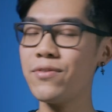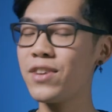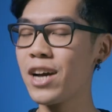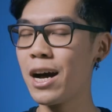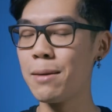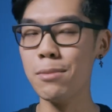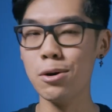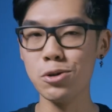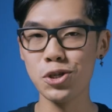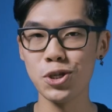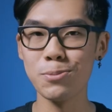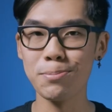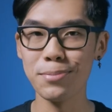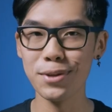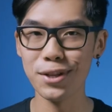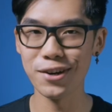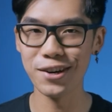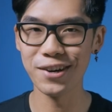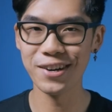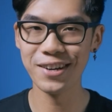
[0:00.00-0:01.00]
you've got motion
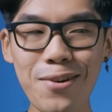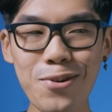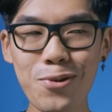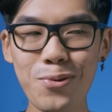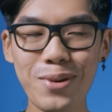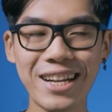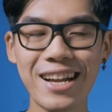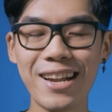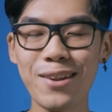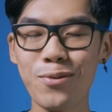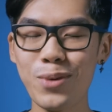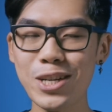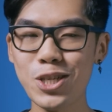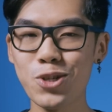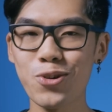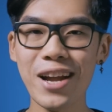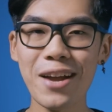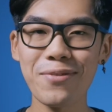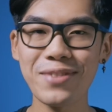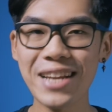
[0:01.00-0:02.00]
blur. I don't know what kind of
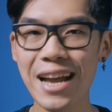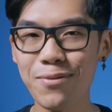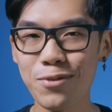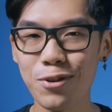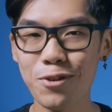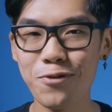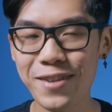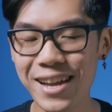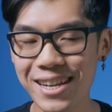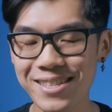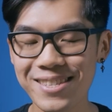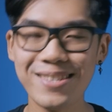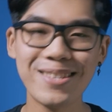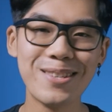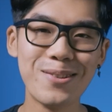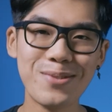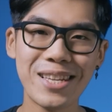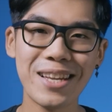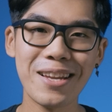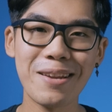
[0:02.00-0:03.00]
witchcraft After Effects is
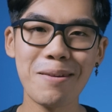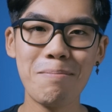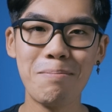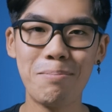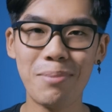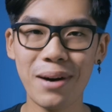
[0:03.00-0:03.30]
using,